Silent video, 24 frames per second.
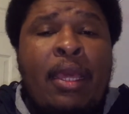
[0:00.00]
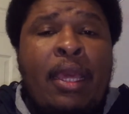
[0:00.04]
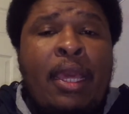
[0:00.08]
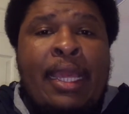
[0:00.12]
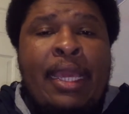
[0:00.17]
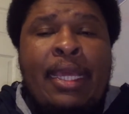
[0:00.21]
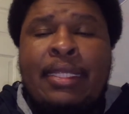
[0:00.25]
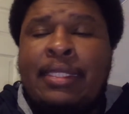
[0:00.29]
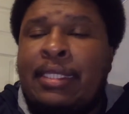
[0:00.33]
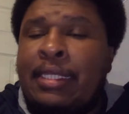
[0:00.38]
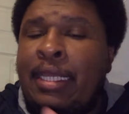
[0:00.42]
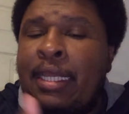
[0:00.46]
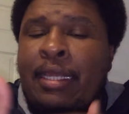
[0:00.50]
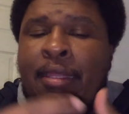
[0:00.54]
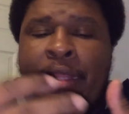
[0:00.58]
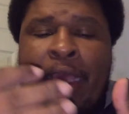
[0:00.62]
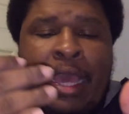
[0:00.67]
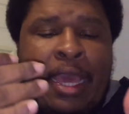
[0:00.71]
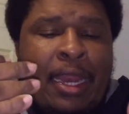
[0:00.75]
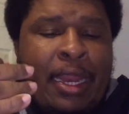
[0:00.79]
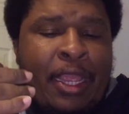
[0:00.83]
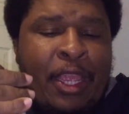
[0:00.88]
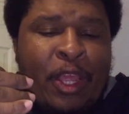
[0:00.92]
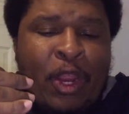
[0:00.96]
He had seen
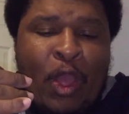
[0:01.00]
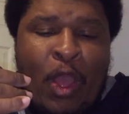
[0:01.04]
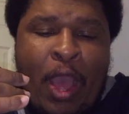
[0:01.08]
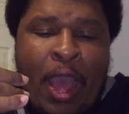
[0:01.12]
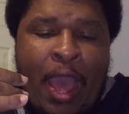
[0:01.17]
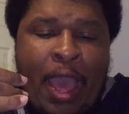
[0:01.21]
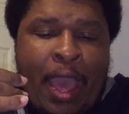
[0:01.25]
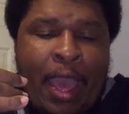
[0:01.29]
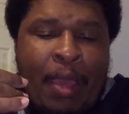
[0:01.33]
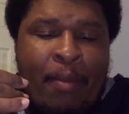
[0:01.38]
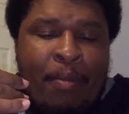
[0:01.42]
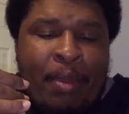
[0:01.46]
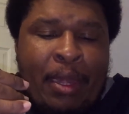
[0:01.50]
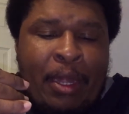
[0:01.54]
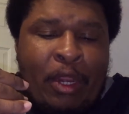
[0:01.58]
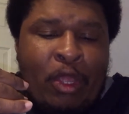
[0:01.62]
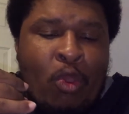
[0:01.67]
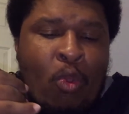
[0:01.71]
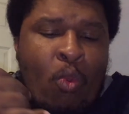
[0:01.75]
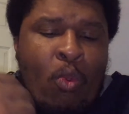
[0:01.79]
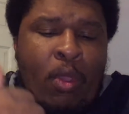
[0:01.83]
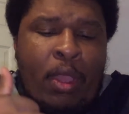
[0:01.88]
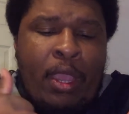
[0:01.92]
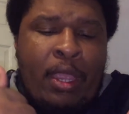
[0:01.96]
that you know, I, I've been
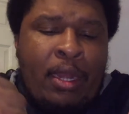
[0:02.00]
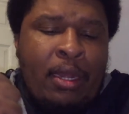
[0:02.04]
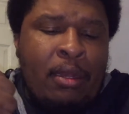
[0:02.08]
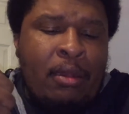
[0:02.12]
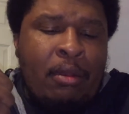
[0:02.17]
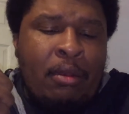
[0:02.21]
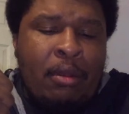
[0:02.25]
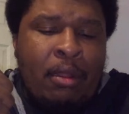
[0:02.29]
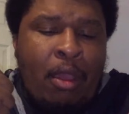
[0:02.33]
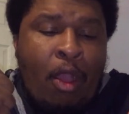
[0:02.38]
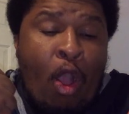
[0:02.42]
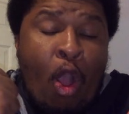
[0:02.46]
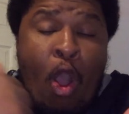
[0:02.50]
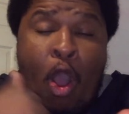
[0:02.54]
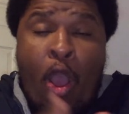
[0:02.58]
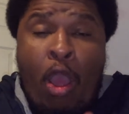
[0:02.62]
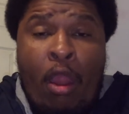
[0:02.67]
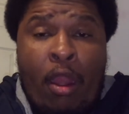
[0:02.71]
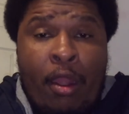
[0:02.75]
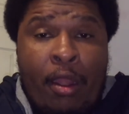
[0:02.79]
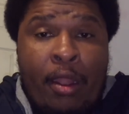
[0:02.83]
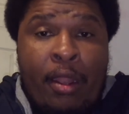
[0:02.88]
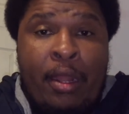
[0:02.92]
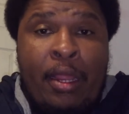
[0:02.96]
going
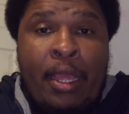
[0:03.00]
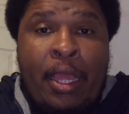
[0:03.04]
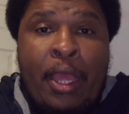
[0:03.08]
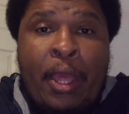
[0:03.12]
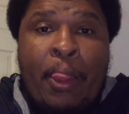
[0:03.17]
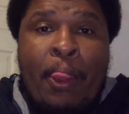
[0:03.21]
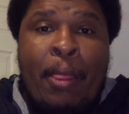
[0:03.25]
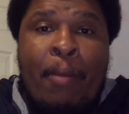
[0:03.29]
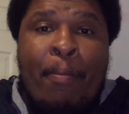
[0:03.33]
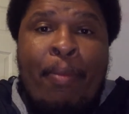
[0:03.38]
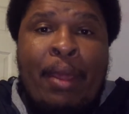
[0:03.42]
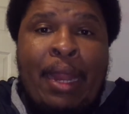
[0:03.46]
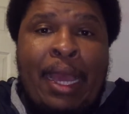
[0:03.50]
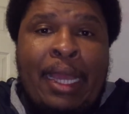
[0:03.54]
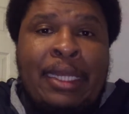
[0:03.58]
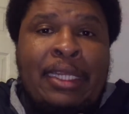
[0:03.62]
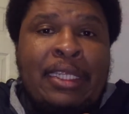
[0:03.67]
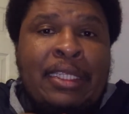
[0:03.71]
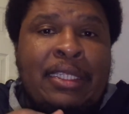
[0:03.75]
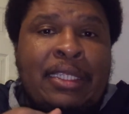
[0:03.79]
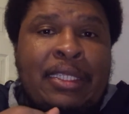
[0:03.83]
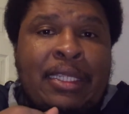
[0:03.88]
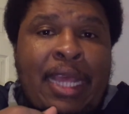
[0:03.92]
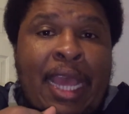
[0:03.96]
hard, but I
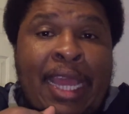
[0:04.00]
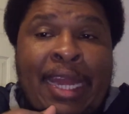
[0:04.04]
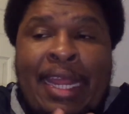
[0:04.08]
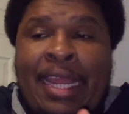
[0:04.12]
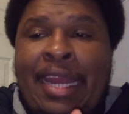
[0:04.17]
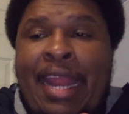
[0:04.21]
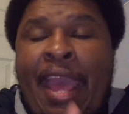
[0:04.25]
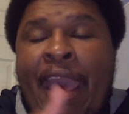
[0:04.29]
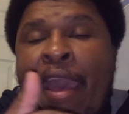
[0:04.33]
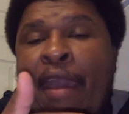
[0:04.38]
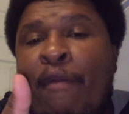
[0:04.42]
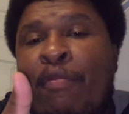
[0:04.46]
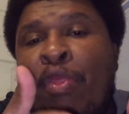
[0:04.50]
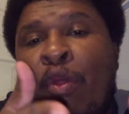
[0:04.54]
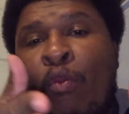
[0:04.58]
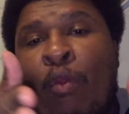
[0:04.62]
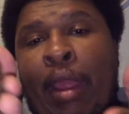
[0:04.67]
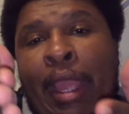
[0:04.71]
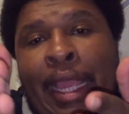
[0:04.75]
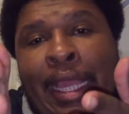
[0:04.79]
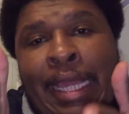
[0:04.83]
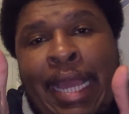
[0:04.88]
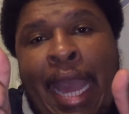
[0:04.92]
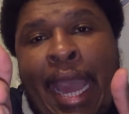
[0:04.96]
just, I didn't have the
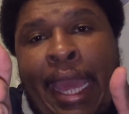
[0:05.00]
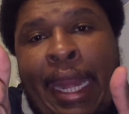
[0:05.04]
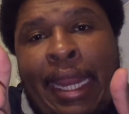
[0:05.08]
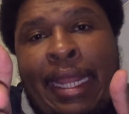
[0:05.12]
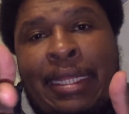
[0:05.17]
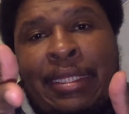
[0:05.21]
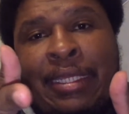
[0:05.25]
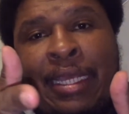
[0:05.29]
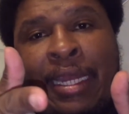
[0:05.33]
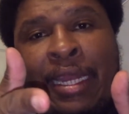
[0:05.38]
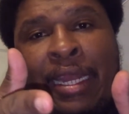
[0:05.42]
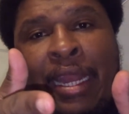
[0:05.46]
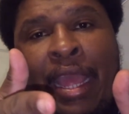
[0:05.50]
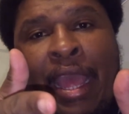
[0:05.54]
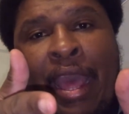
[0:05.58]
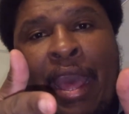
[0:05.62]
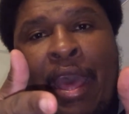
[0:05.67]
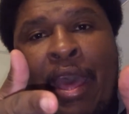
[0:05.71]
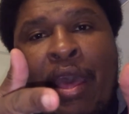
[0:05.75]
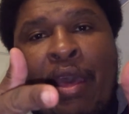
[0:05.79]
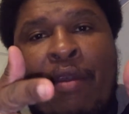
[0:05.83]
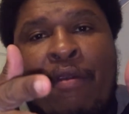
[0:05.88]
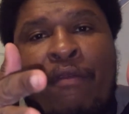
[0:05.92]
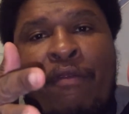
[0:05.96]
right guidance. I didn't
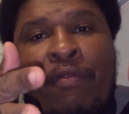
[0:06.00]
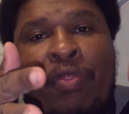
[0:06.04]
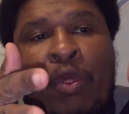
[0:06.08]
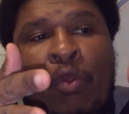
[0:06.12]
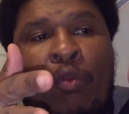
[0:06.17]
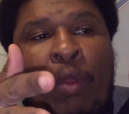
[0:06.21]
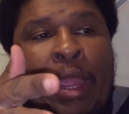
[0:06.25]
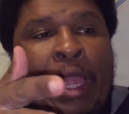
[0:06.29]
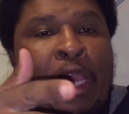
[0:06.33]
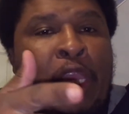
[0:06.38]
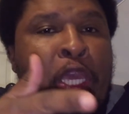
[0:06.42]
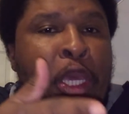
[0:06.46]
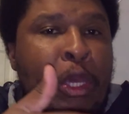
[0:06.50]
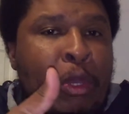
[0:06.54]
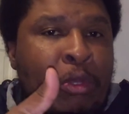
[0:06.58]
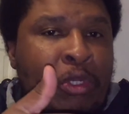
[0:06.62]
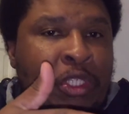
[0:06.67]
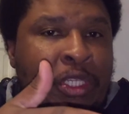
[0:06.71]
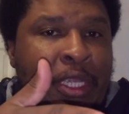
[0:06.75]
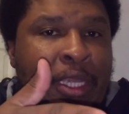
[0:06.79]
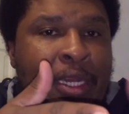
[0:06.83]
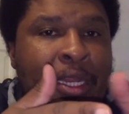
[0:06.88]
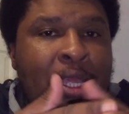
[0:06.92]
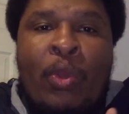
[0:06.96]
have the right
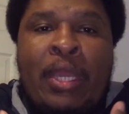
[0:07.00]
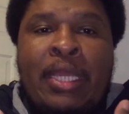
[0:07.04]
coaching.